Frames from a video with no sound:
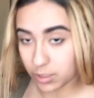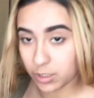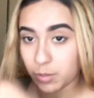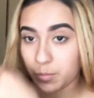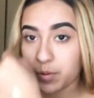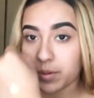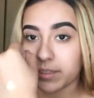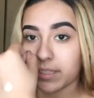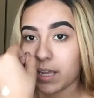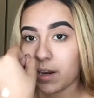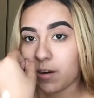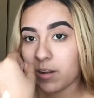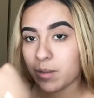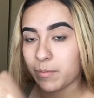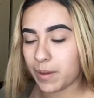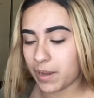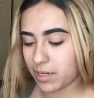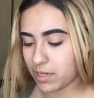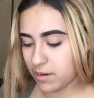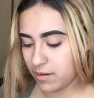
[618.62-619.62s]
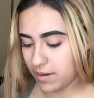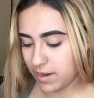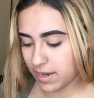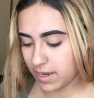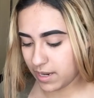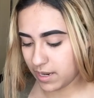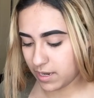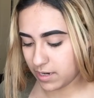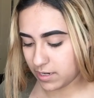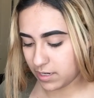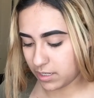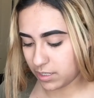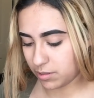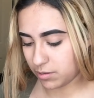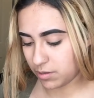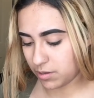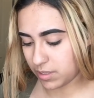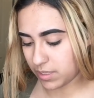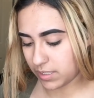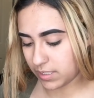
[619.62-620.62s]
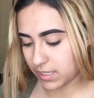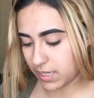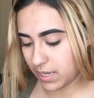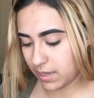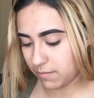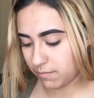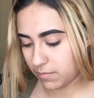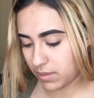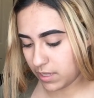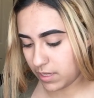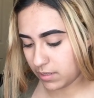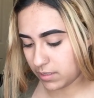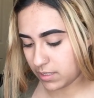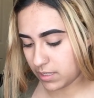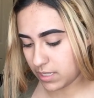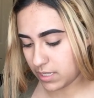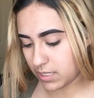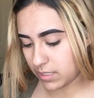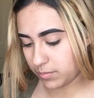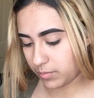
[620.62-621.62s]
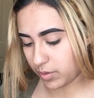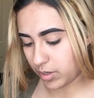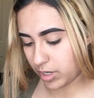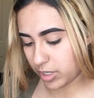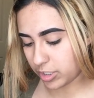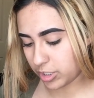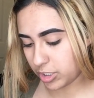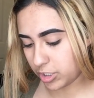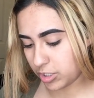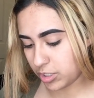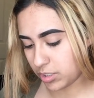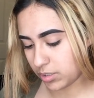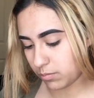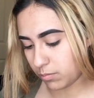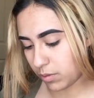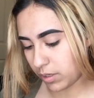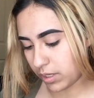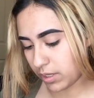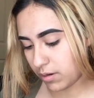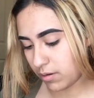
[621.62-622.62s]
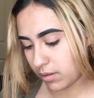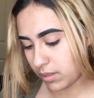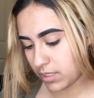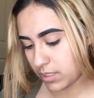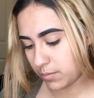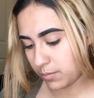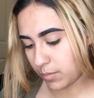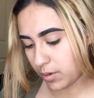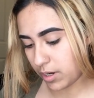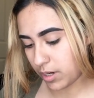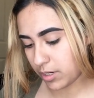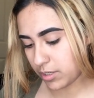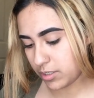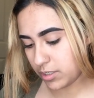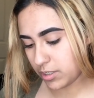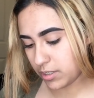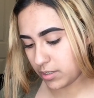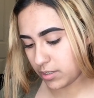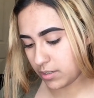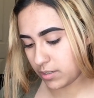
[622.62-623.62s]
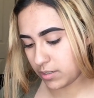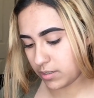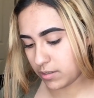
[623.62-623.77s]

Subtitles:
So you put that on the back of your hand and you do the same thing to this brush. You just work it on this brush.